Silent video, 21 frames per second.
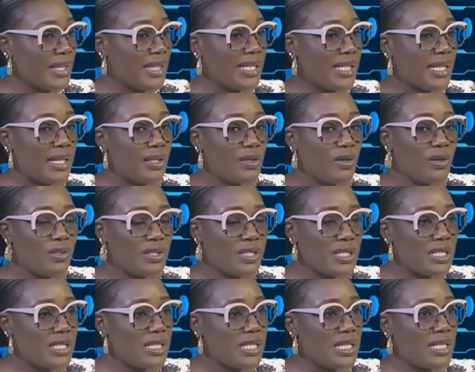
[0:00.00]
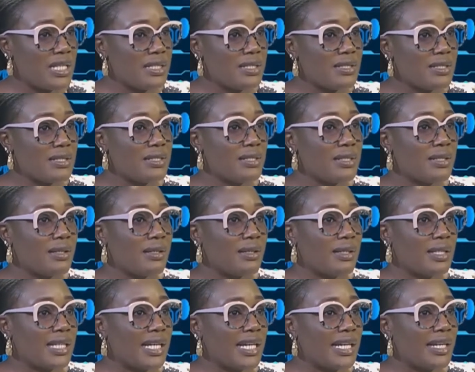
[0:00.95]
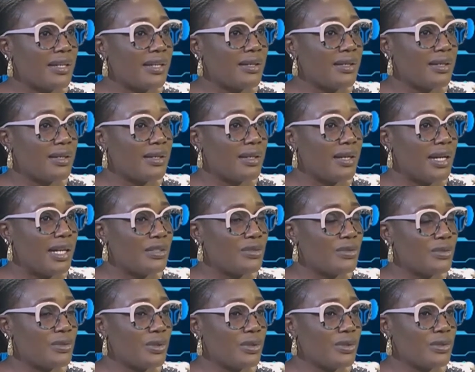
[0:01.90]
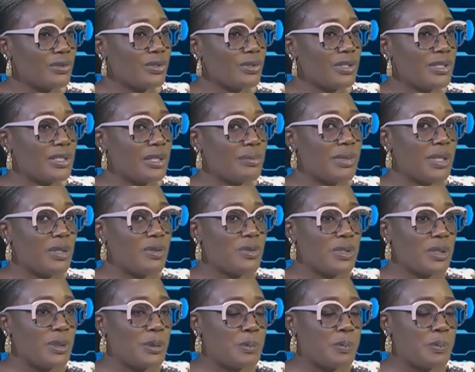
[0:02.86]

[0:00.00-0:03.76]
Then other things, like I talked about